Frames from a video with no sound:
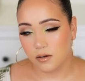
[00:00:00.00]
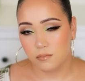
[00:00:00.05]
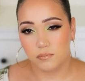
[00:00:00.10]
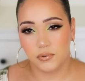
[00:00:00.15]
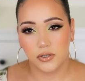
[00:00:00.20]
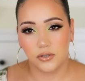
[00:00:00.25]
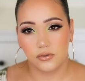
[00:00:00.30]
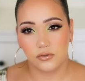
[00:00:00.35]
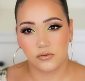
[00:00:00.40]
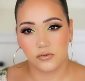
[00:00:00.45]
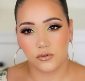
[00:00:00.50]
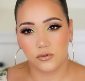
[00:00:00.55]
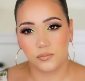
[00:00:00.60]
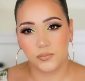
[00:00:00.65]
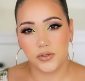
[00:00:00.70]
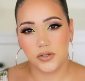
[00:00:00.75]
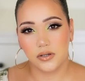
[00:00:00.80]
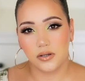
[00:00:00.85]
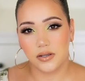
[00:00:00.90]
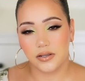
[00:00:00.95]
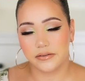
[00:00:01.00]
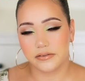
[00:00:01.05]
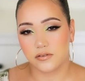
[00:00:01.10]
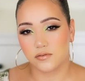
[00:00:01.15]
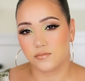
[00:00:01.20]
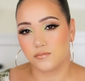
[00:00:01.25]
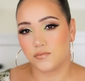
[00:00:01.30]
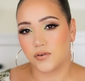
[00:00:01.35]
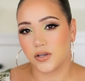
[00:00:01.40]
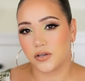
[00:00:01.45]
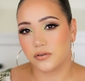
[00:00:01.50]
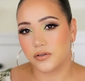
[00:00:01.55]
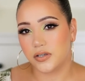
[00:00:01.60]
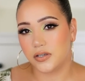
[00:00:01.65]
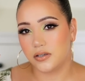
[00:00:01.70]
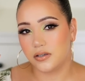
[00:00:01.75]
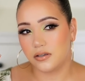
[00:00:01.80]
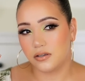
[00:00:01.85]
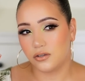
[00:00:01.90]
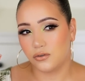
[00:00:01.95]
But Utopia is
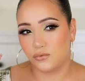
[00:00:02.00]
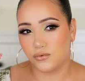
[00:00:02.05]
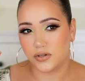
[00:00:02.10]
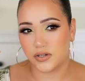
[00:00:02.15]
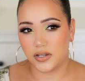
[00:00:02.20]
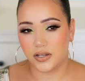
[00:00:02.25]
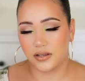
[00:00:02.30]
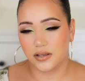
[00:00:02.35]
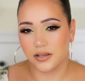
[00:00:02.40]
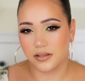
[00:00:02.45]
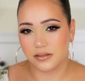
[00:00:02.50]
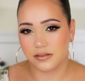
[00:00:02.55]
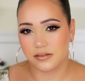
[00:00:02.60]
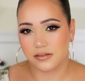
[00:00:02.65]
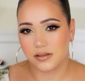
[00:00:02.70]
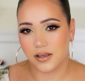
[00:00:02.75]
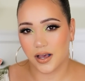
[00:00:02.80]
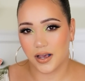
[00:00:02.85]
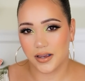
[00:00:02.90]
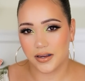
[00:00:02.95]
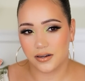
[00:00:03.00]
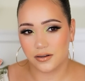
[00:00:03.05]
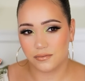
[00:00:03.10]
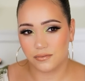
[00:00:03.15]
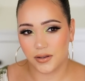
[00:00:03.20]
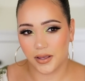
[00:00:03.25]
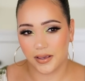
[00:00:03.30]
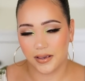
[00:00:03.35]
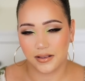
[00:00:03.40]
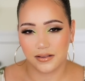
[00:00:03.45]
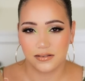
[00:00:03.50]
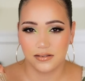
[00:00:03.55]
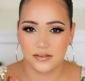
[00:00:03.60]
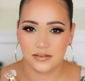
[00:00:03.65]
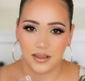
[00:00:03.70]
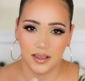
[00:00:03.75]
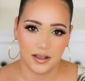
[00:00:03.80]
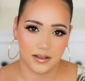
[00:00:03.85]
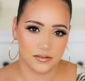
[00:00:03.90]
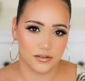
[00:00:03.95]
very unique. It's kind of like it
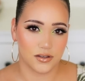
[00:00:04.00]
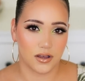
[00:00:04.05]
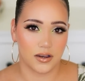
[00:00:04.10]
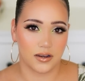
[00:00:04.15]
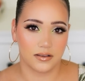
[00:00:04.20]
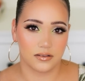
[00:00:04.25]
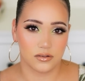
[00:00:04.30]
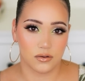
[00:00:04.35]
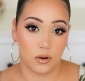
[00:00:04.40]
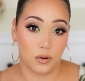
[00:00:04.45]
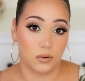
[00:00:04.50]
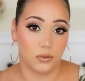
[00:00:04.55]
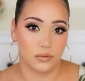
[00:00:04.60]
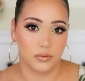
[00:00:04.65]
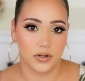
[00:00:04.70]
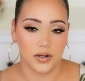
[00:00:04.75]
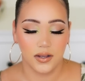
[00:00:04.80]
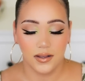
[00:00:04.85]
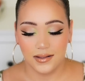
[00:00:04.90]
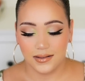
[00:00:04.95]
stands on its own.